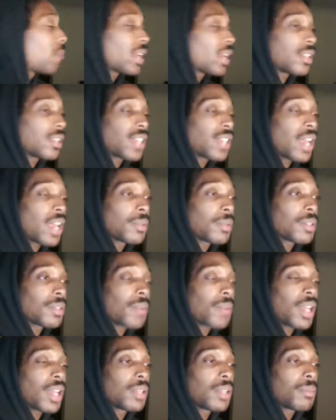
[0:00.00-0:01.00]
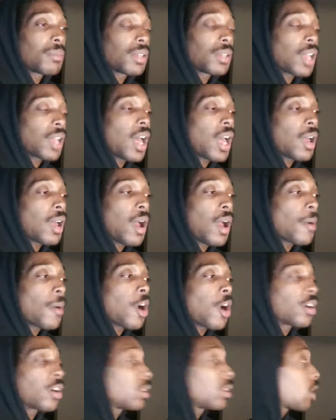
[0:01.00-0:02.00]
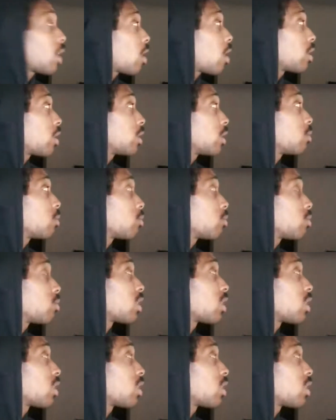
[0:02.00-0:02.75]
time somebody, but no, I already get what you're saying.